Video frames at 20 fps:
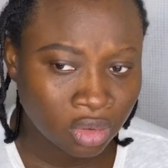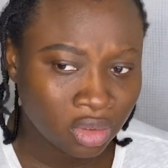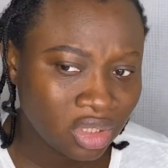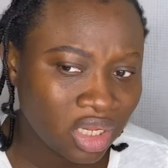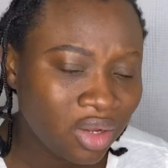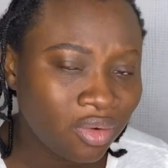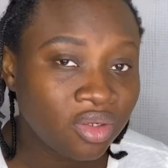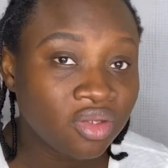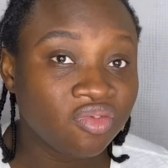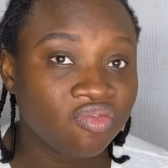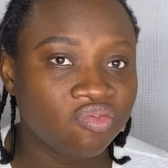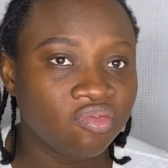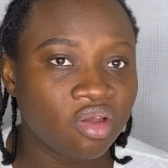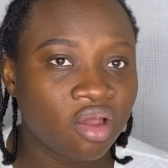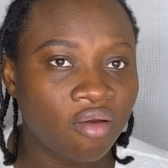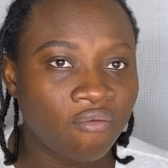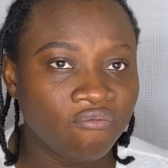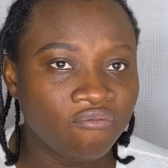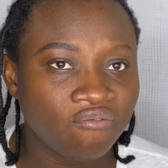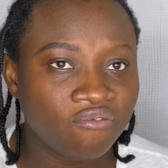That was
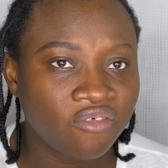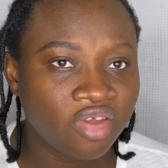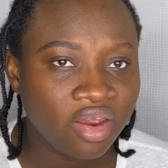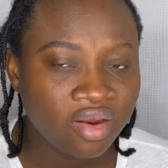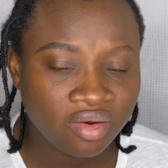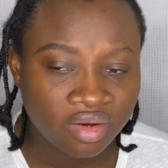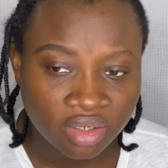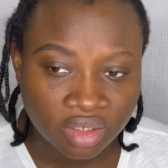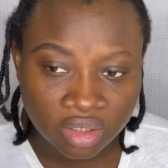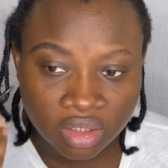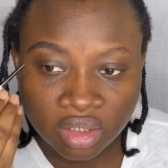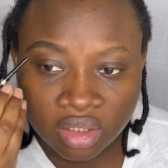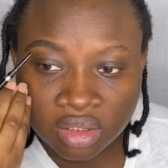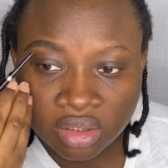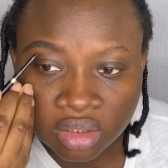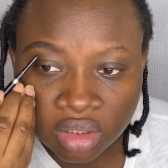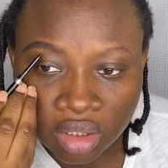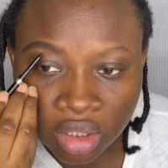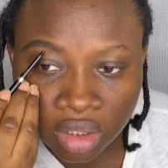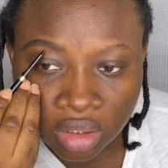very
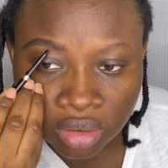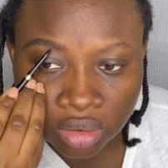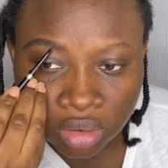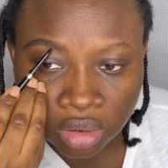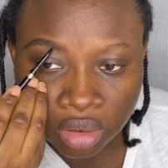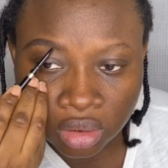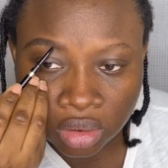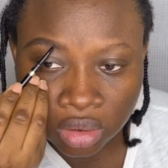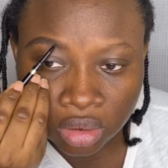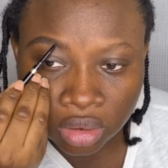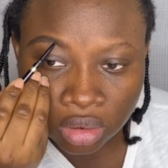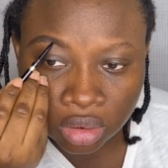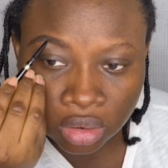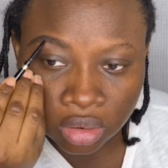easy, actually.